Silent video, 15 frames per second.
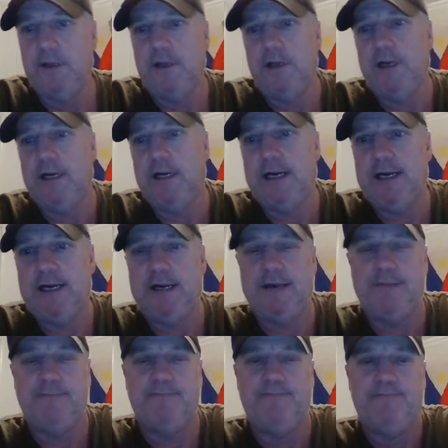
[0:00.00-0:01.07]

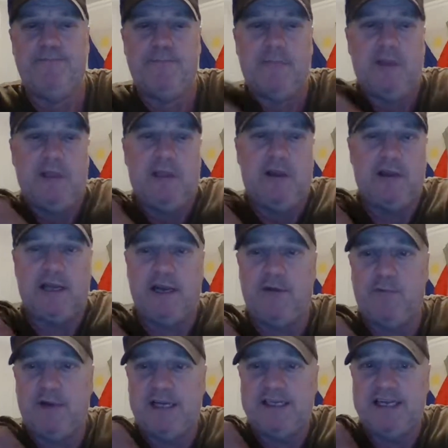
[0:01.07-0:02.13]
Um, I can't
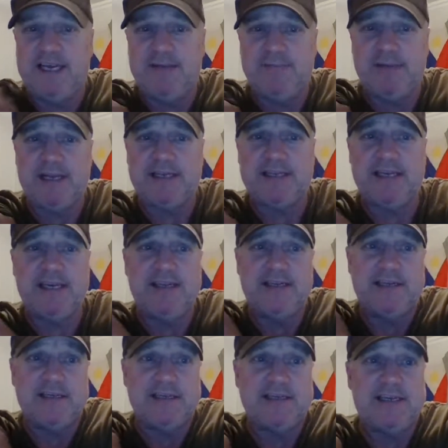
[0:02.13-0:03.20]
wait to get back
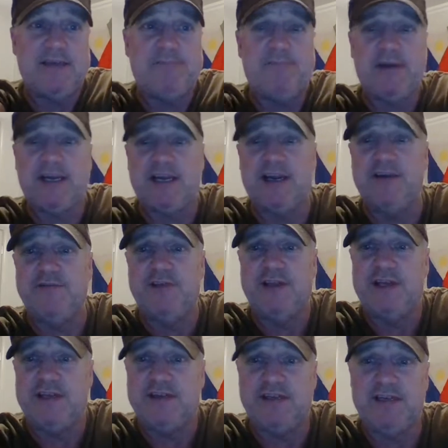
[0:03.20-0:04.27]
down and get back over
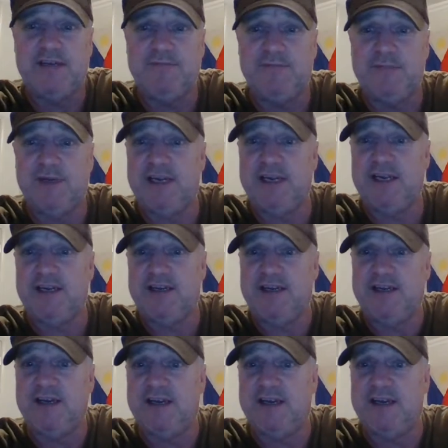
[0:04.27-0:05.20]
there, Tim and